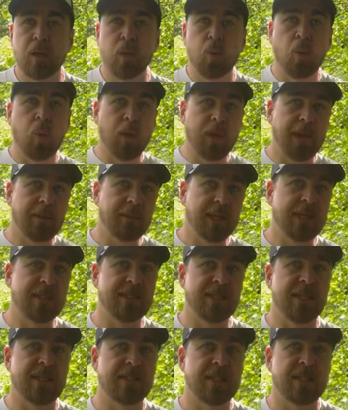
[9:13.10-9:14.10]
What that
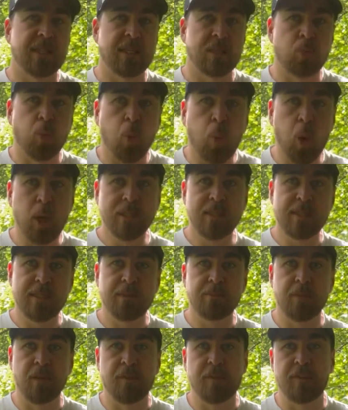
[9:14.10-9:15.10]
means is there's one
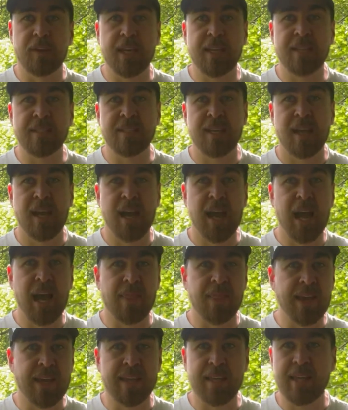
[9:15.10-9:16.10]
simple fix,
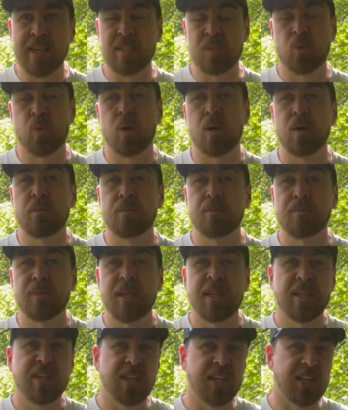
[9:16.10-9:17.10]
and then guess what?
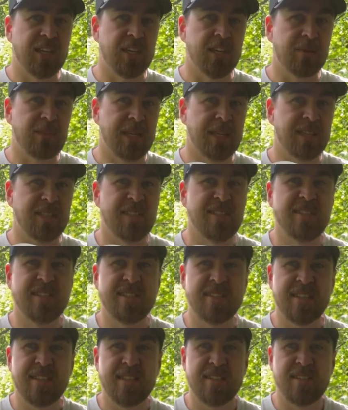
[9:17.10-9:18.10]
You're going to be
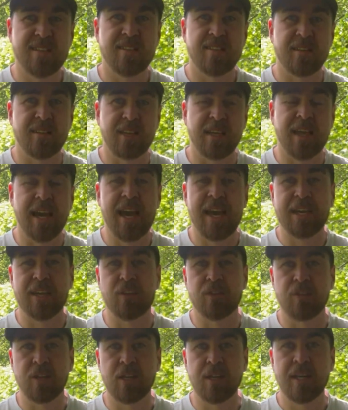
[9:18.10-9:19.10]
consistently
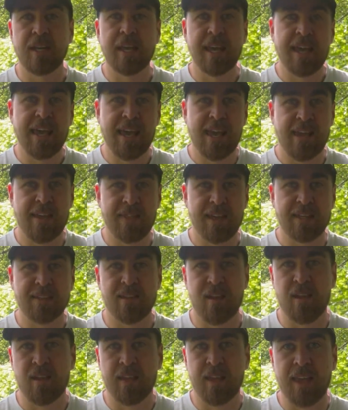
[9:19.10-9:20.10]
accurate, hitting that
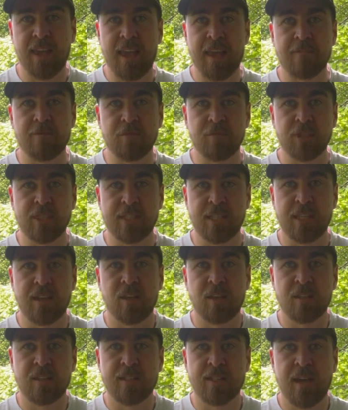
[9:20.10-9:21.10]
target every
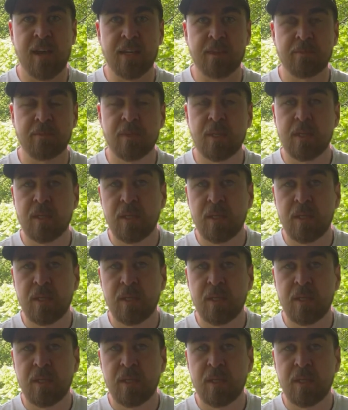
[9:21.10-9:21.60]
single time.